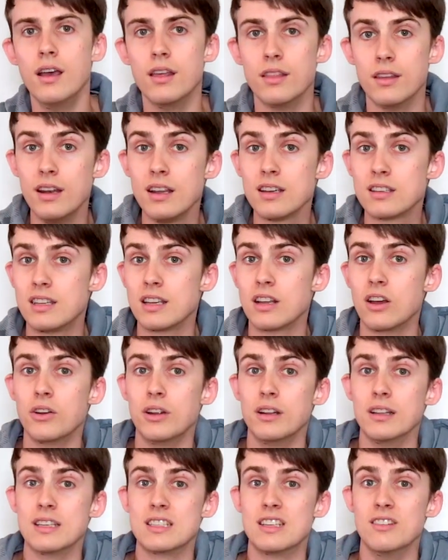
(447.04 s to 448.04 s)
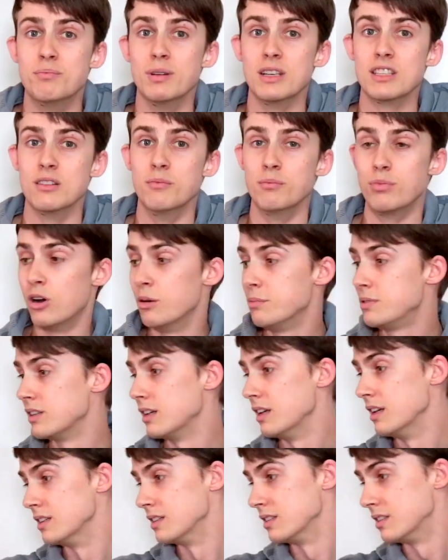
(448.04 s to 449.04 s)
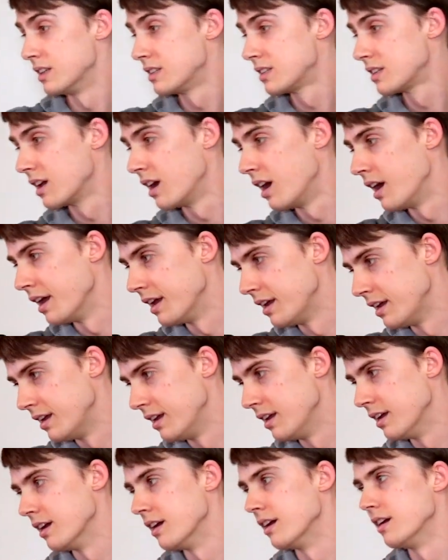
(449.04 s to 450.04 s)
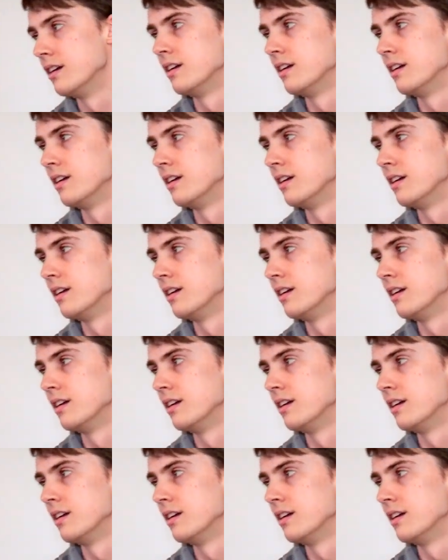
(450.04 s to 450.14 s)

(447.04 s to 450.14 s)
The next thing on our list of bits and bobs is this guy here.